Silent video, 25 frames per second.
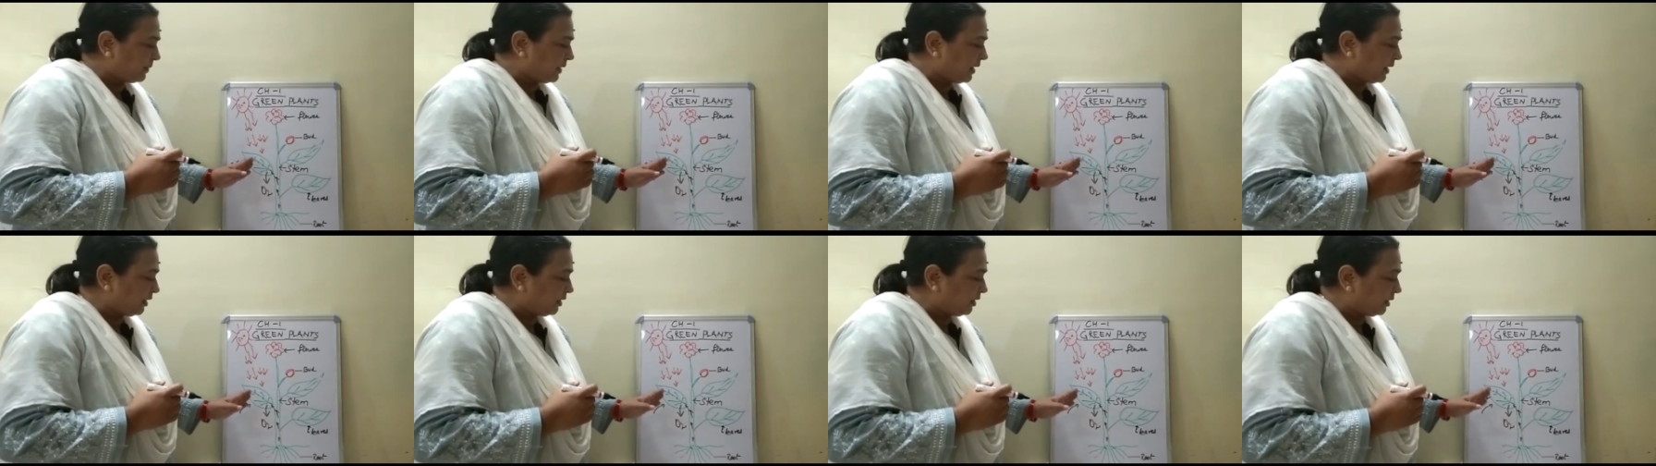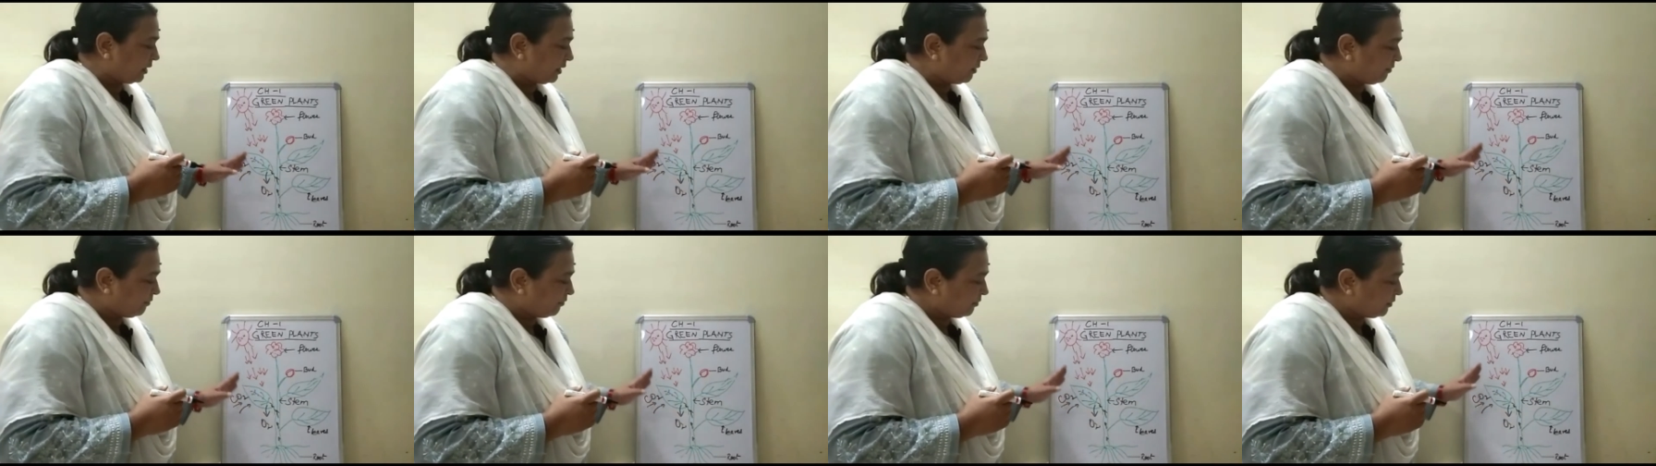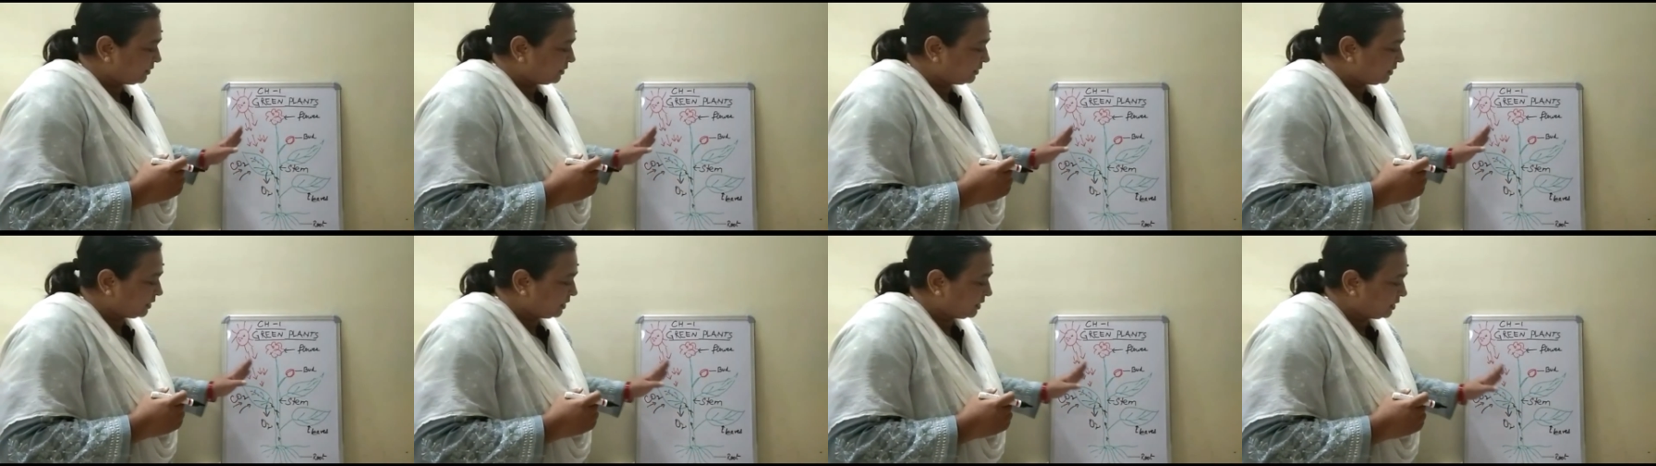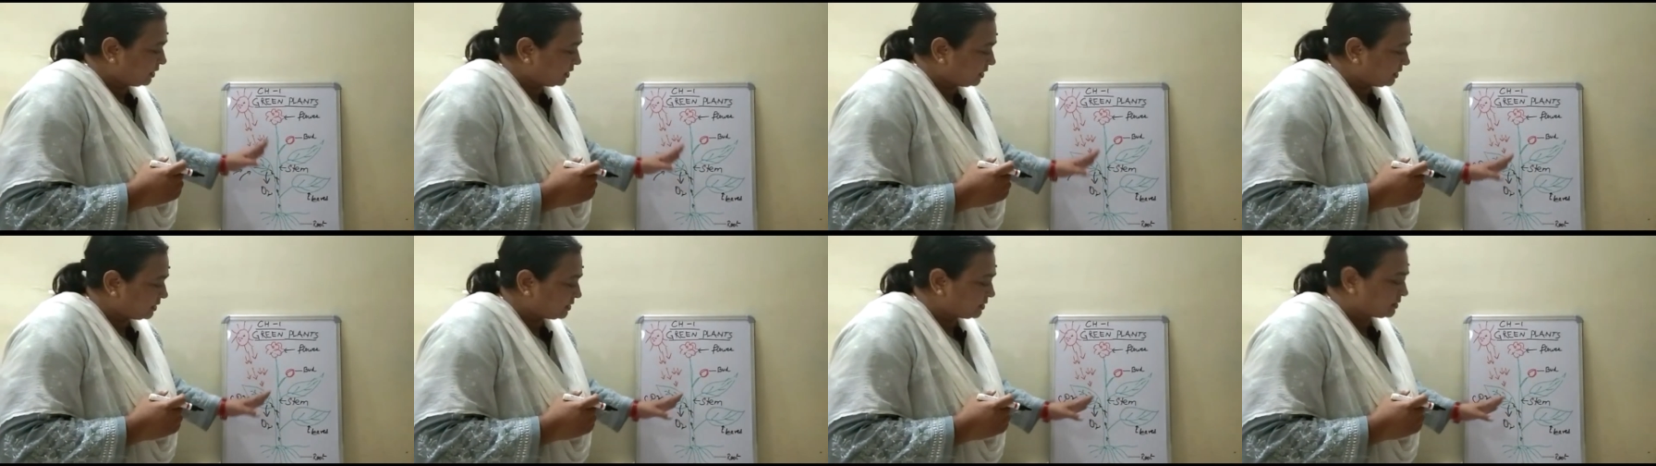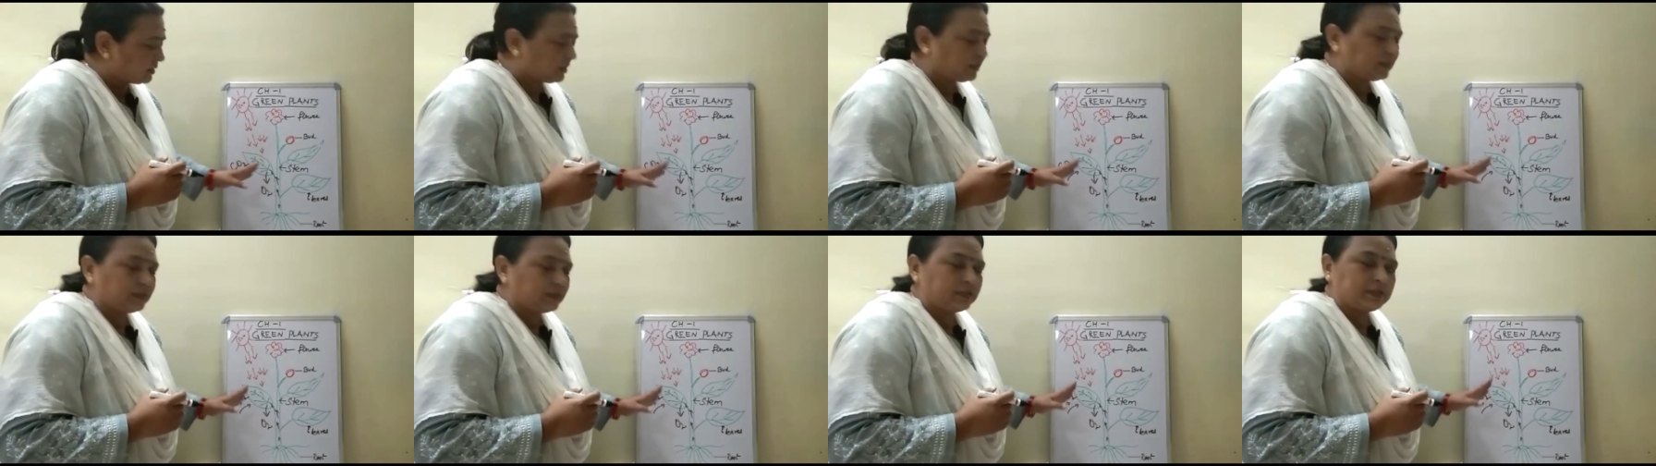and everything is
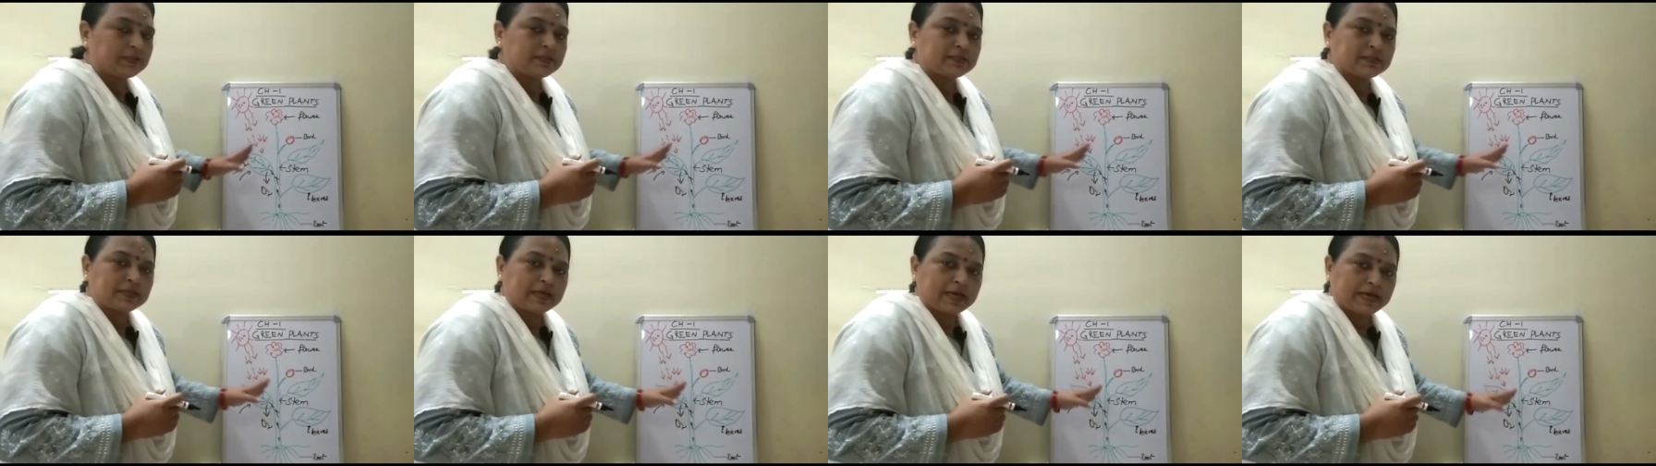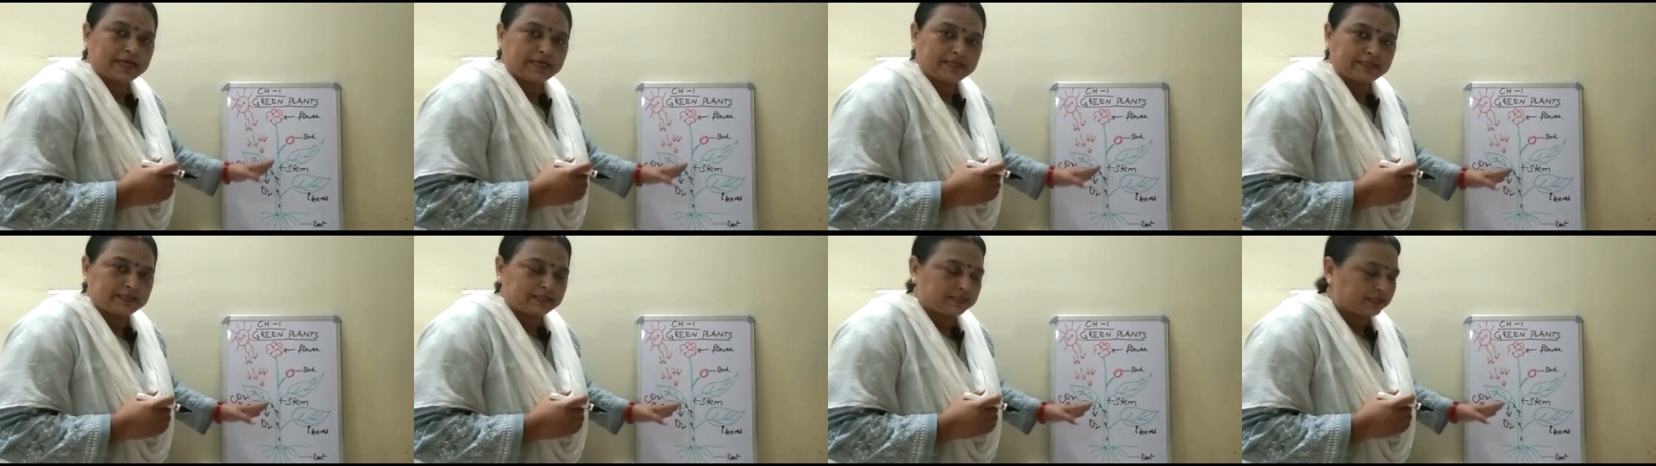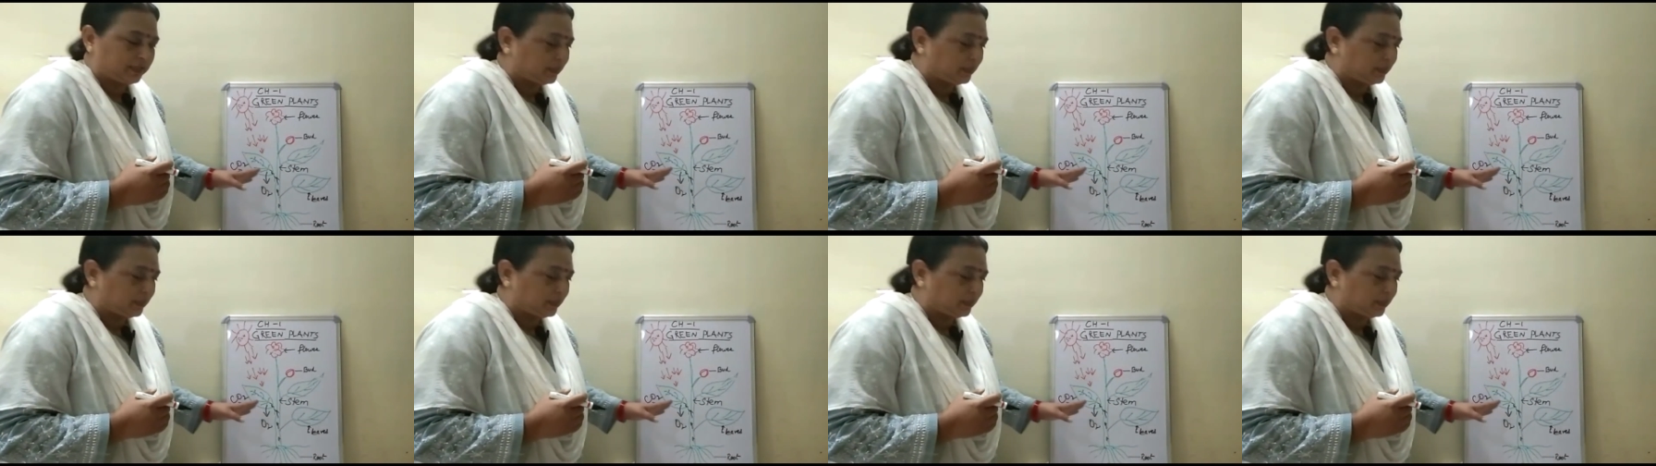synthesized